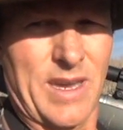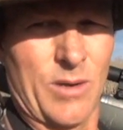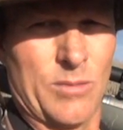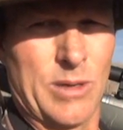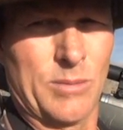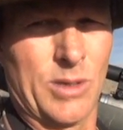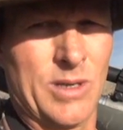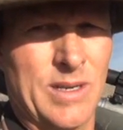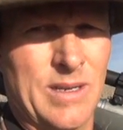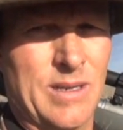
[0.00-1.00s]
I can't
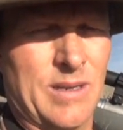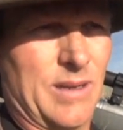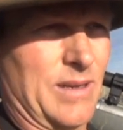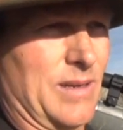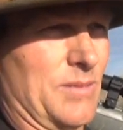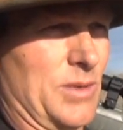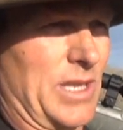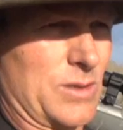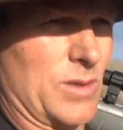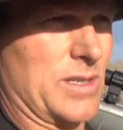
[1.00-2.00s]
remember. But
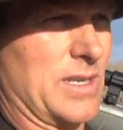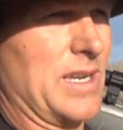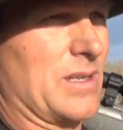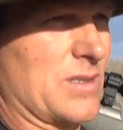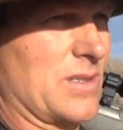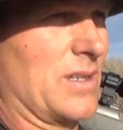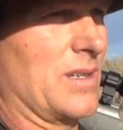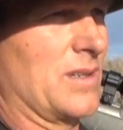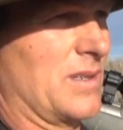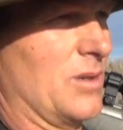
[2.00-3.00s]
that's what it takes
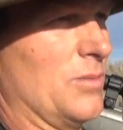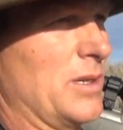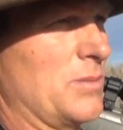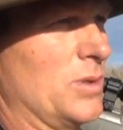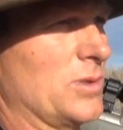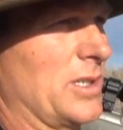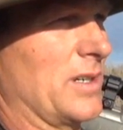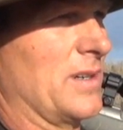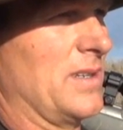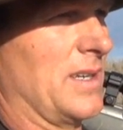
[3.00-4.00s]
to kill big mule
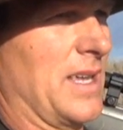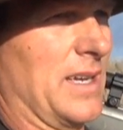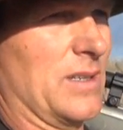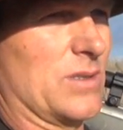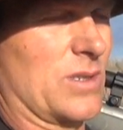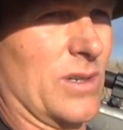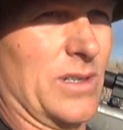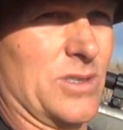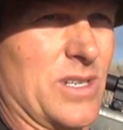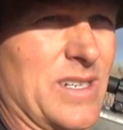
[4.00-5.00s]
deer, and you can't get
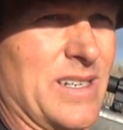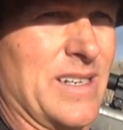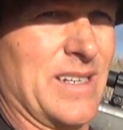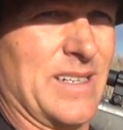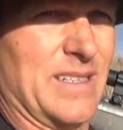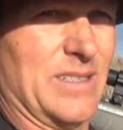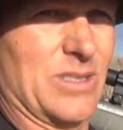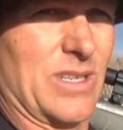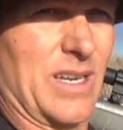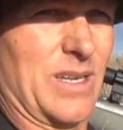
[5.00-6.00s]
discouraged. You
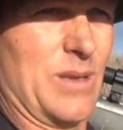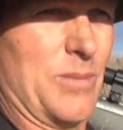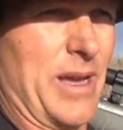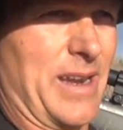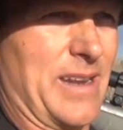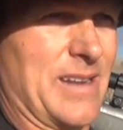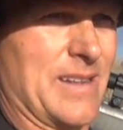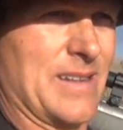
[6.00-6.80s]
just got to keep at it.